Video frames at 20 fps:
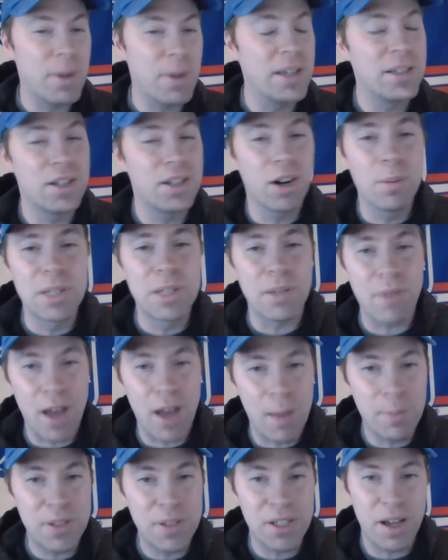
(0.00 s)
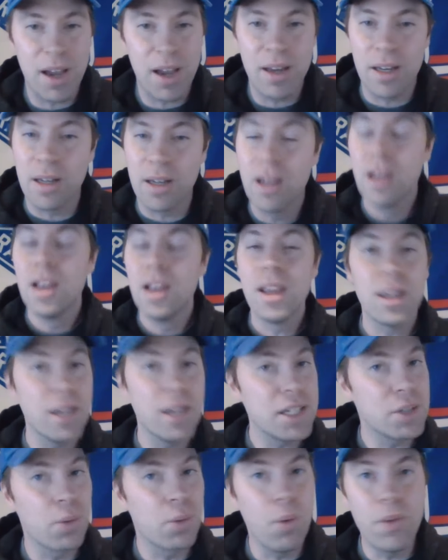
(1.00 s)
But in terms of upside, and
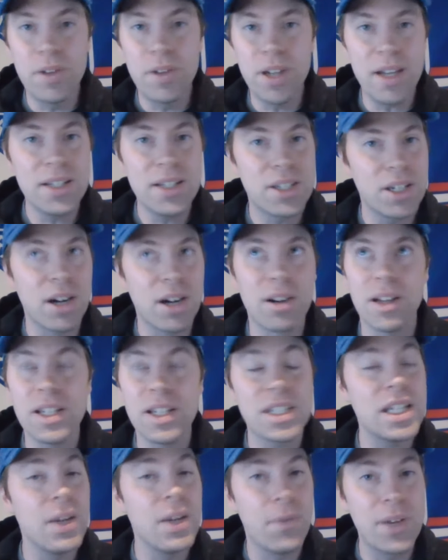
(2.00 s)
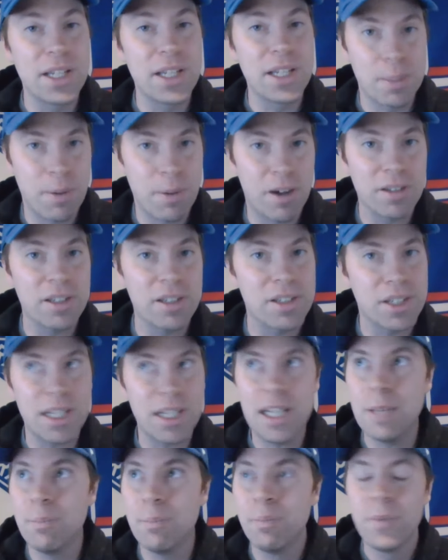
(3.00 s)
let's roll the dice here and let's see if we can spark this
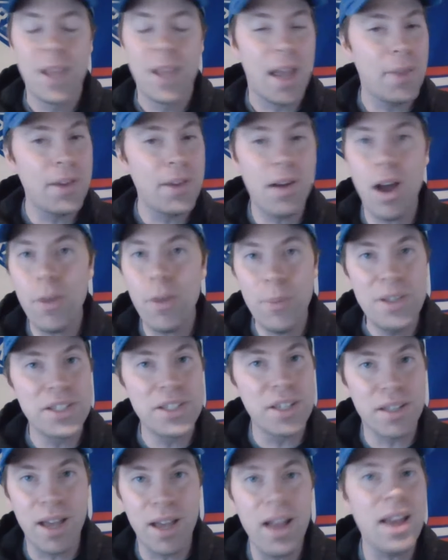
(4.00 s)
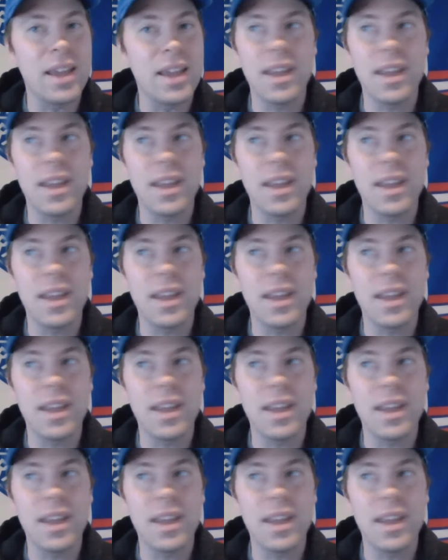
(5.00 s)
team, I think Othmann's the guy.